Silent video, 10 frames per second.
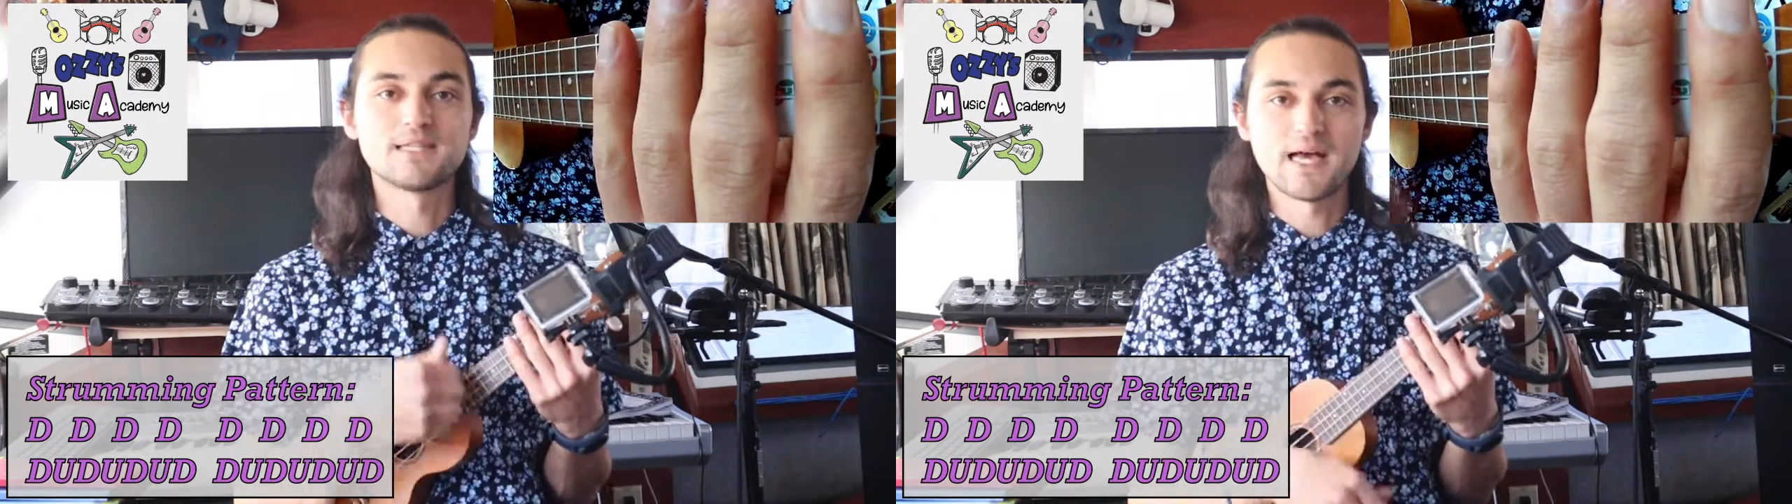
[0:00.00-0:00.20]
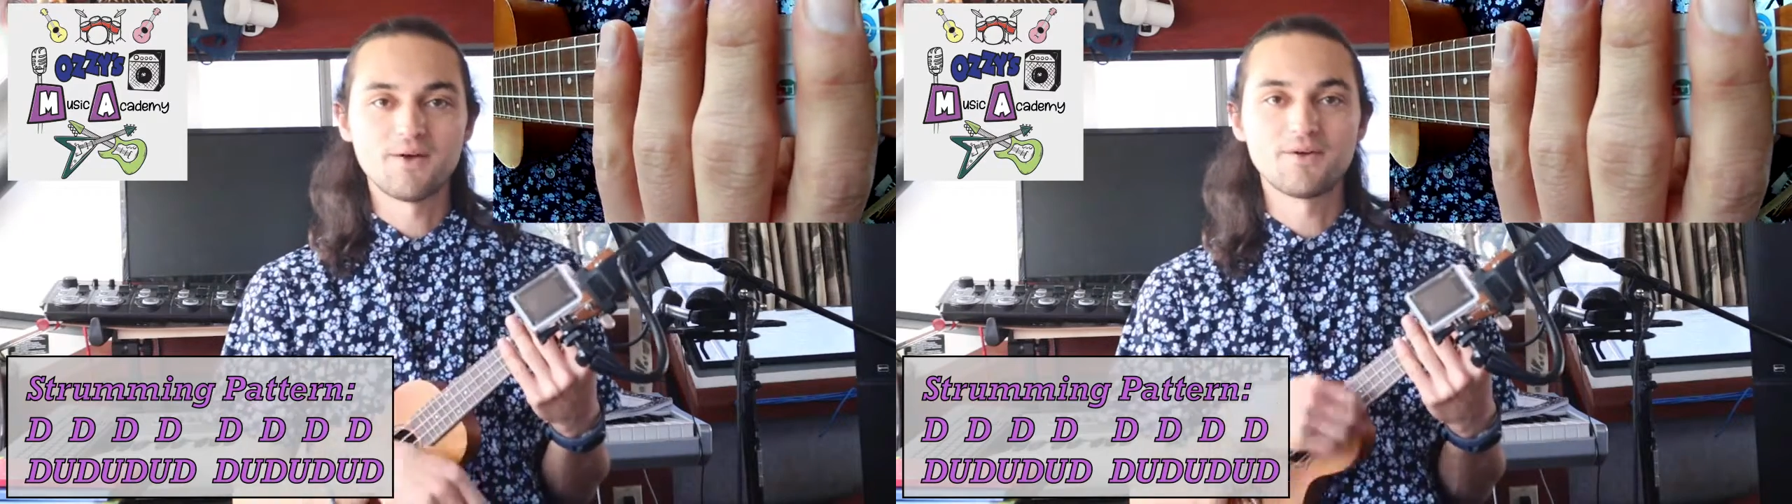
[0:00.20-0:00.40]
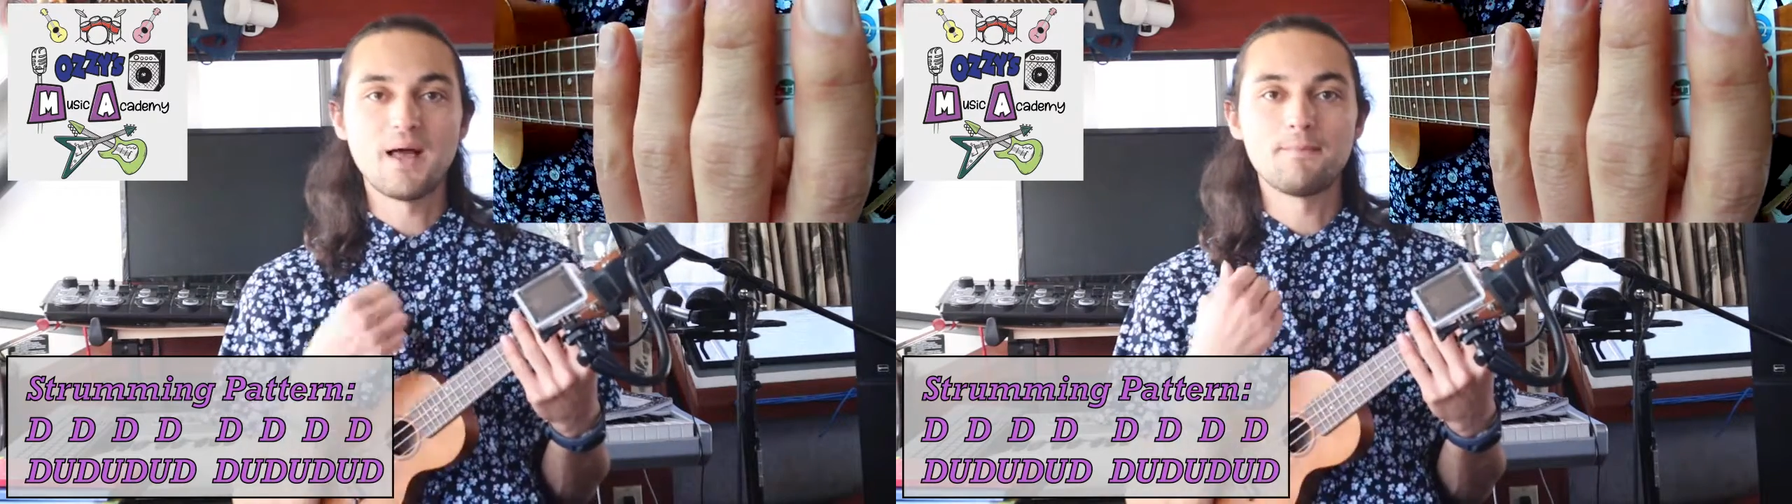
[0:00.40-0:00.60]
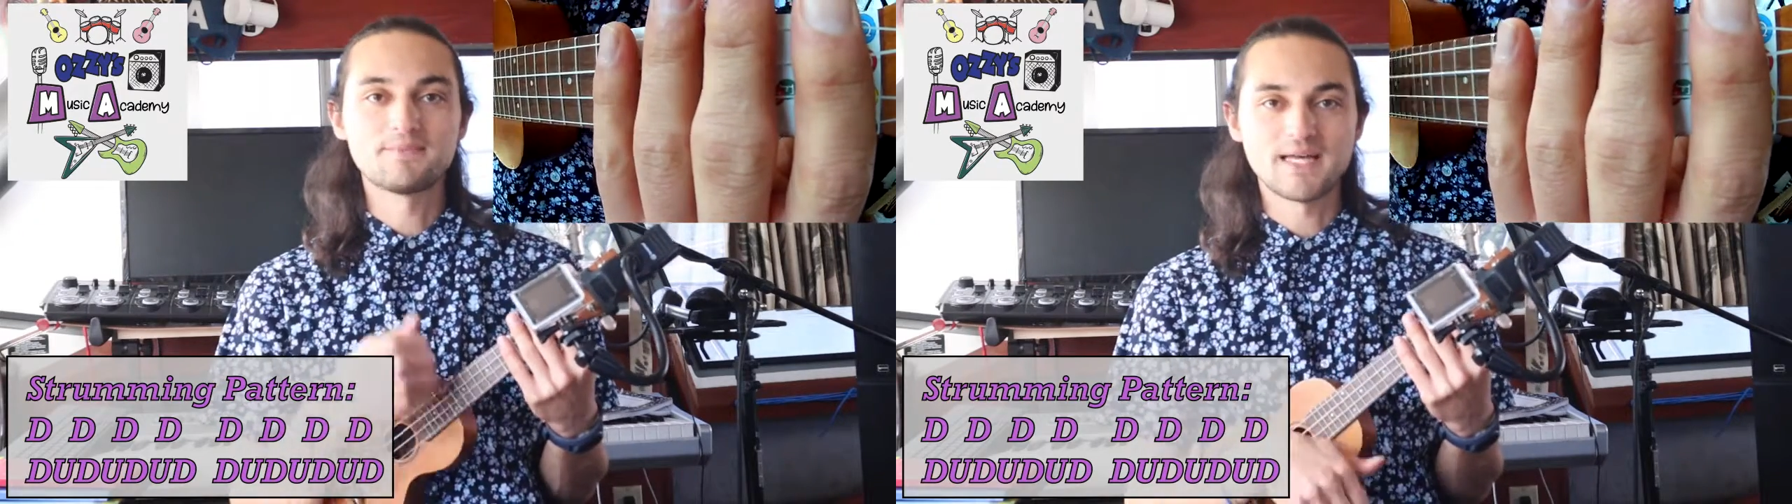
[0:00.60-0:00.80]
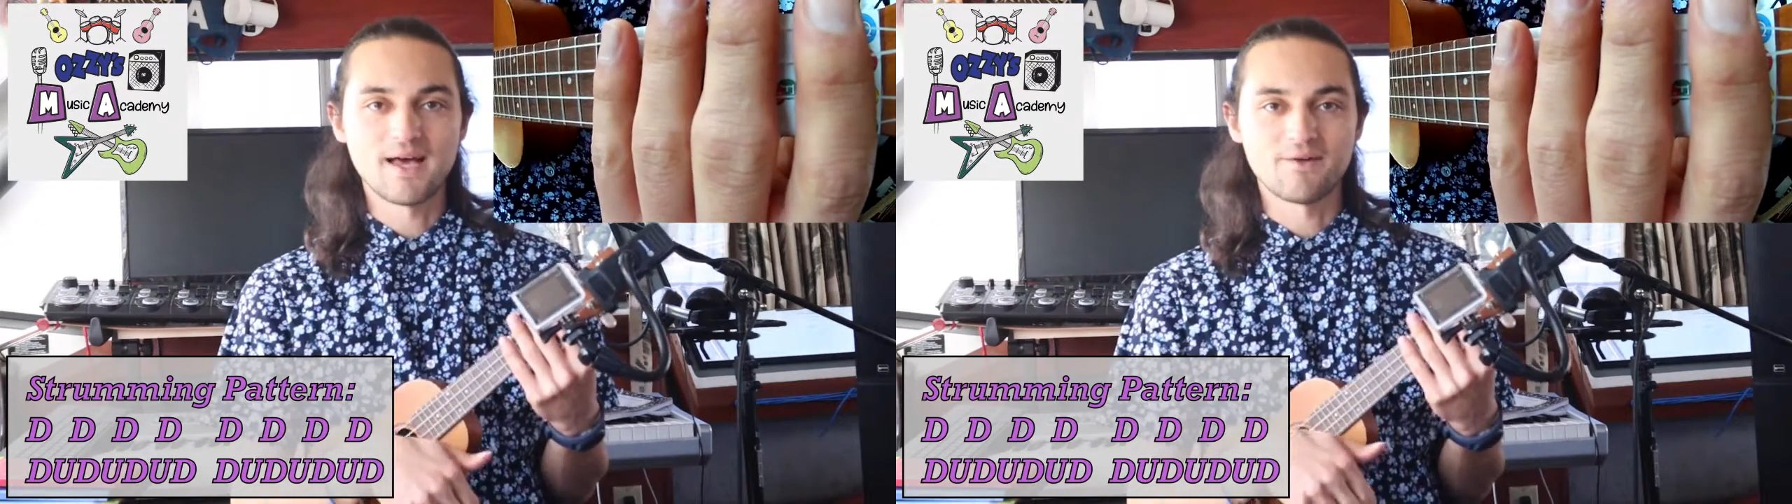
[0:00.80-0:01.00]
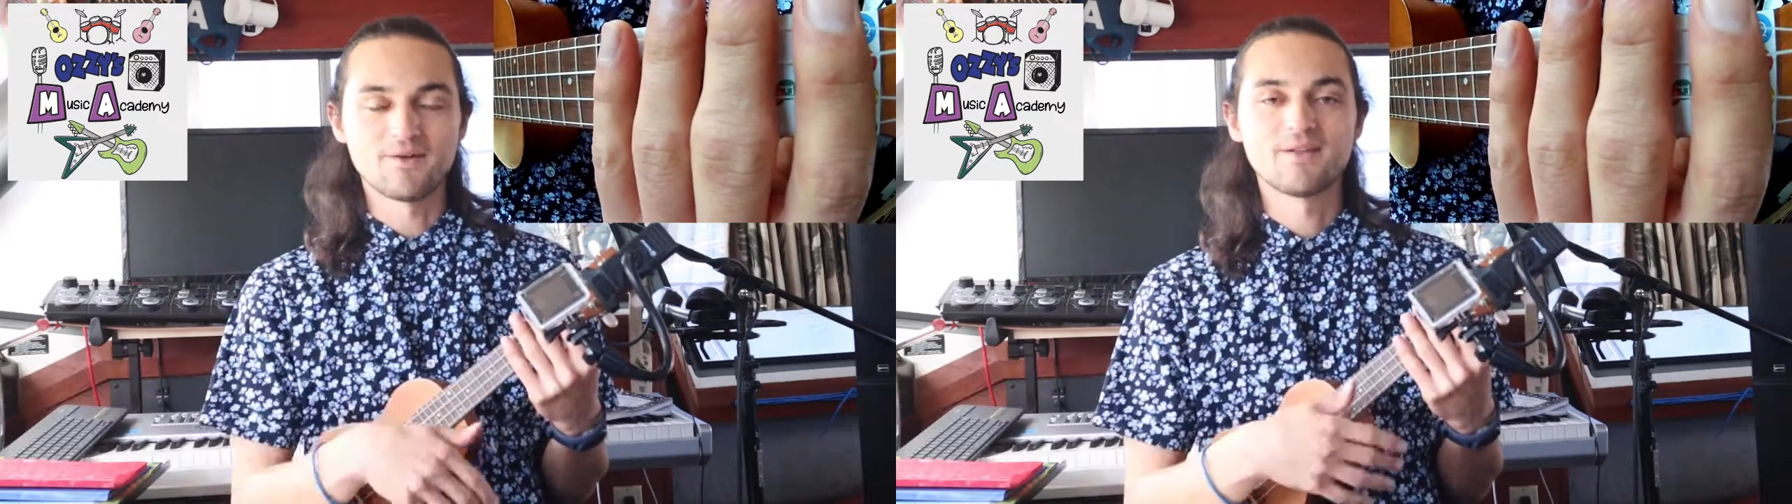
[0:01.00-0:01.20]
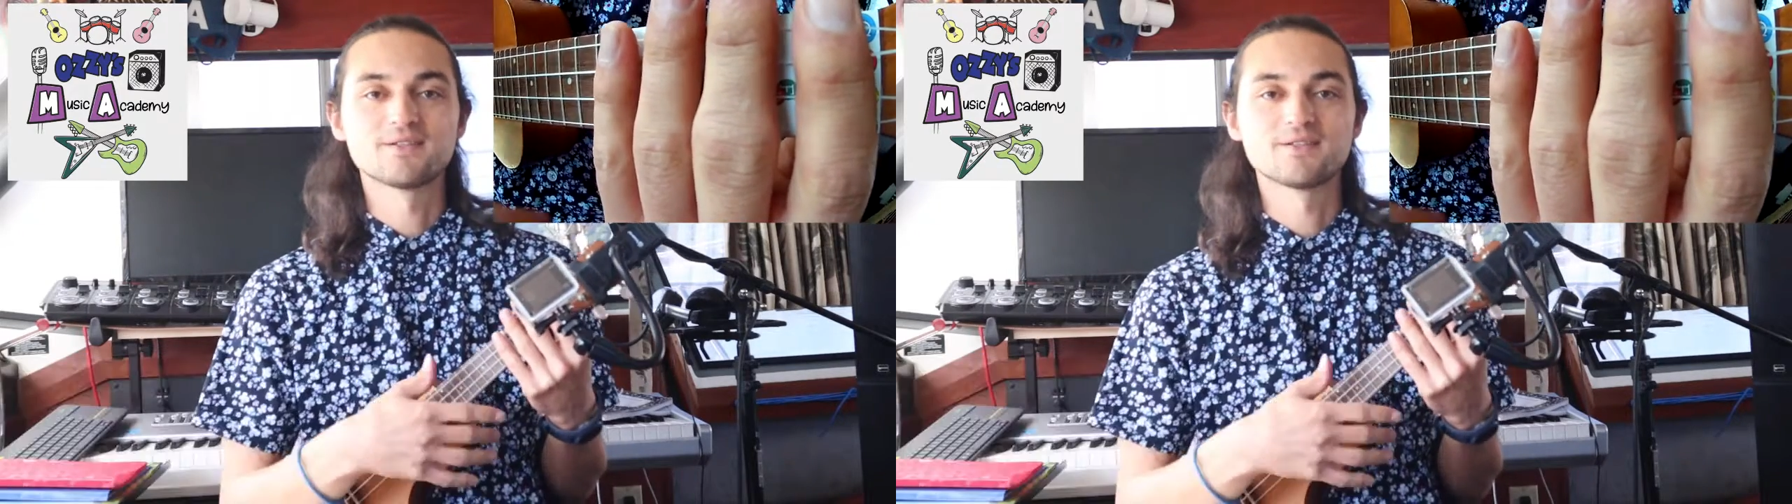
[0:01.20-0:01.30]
down, up, down.